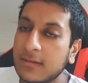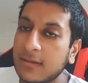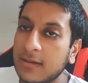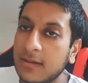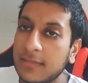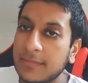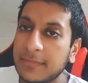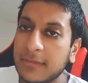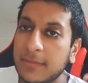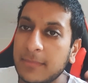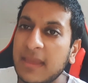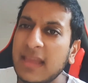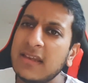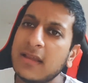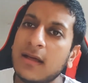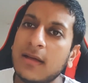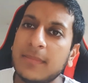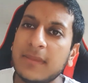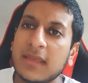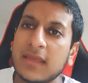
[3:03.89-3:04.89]
uh, the main
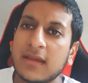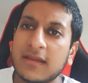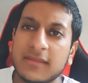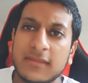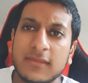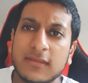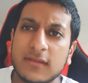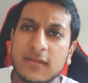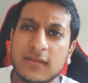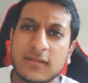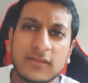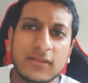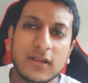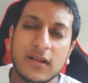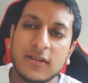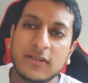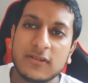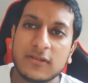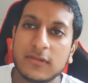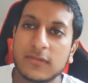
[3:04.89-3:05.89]
army guy, the
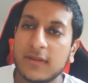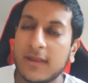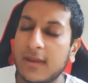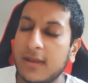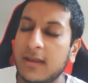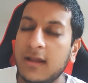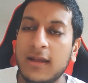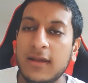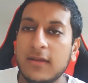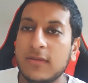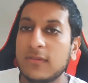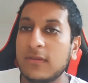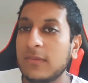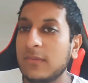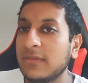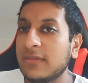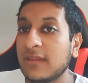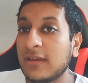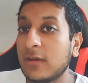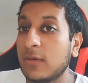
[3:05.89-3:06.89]
sergeant lieutenant, I don't know
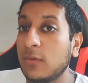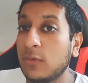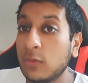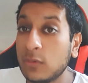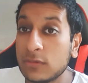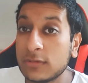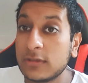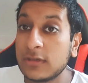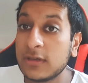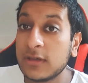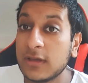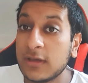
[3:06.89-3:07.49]
what they're called,